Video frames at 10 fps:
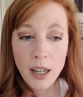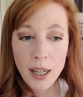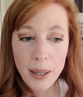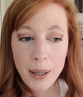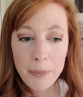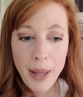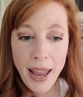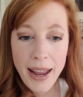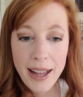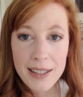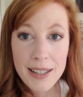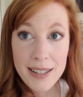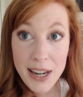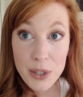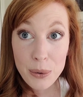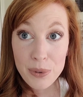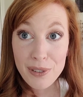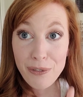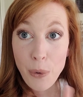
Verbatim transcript: Um, and stay tuned